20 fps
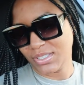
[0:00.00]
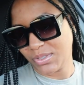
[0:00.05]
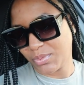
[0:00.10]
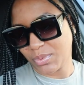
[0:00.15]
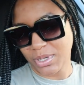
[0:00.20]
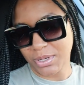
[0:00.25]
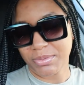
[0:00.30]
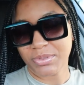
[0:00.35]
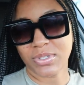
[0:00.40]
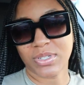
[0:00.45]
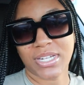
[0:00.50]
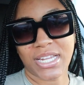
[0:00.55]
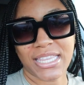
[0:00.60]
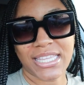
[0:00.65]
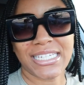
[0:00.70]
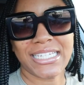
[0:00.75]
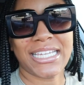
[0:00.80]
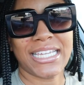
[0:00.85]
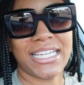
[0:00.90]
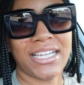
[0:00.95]
Welcome to
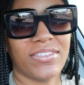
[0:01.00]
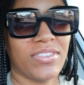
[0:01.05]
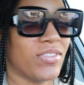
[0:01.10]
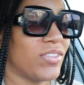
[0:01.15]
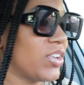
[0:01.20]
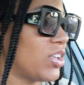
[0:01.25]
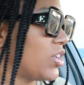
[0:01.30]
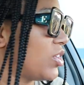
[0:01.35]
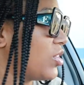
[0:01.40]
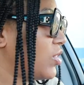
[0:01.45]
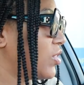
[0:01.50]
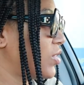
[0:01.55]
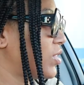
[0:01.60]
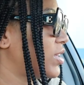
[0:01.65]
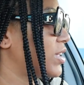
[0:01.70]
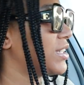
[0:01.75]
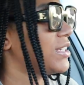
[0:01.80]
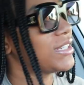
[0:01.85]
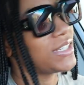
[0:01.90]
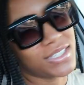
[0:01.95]
another day of the
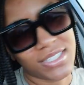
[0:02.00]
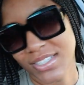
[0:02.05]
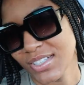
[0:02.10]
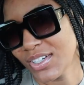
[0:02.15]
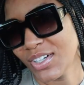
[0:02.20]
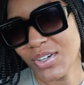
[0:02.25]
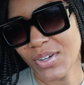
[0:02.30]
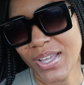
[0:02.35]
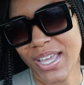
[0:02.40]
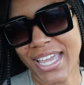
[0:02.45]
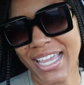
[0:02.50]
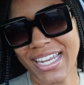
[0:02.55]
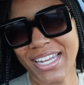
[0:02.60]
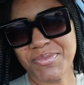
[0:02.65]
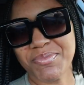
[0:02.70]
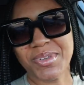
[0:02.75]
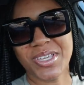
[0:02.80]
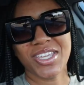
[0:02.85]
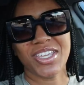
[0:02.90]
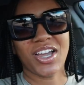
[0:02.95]
vlog. Okay, let
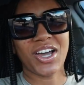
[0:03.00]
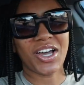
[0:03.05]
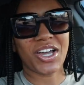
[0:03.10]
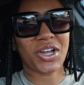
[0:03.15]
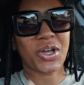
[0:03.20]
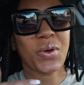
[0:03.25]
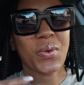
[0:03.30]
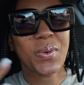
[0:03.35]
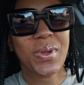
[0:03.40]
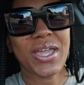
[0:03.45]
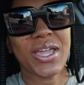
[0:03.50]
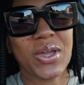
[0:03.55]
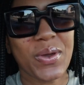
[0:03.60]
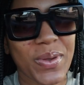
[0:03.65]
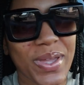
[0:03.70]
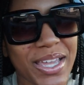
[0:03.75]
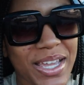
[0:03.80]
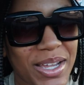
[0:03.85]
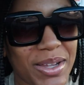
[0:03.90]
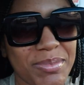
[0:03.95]
me give y'all a quick
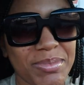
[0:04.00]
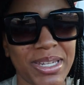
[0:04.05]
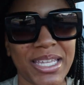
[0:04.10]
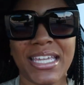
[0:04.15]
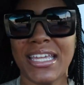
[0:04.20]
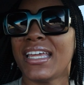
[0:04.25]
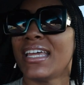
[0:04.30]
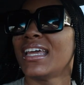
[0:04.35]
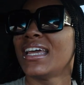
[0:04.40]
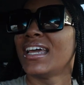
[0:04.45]
update.